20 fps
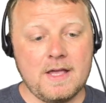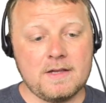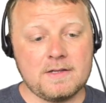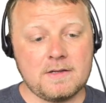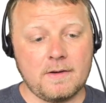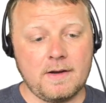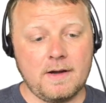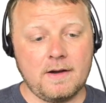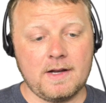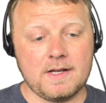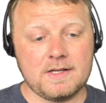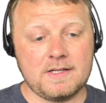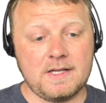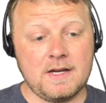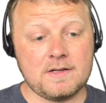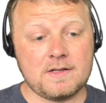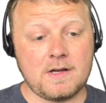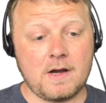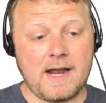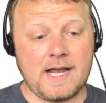So here it is.
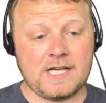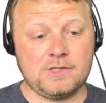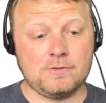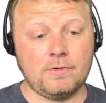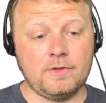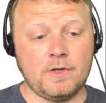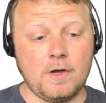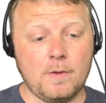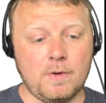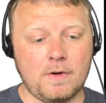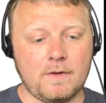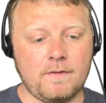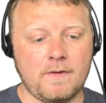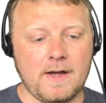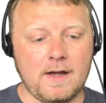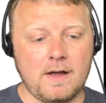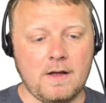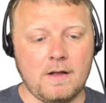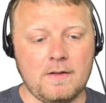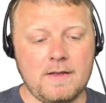Here's our actual notebook
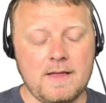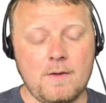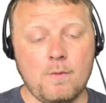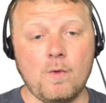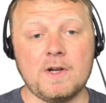file.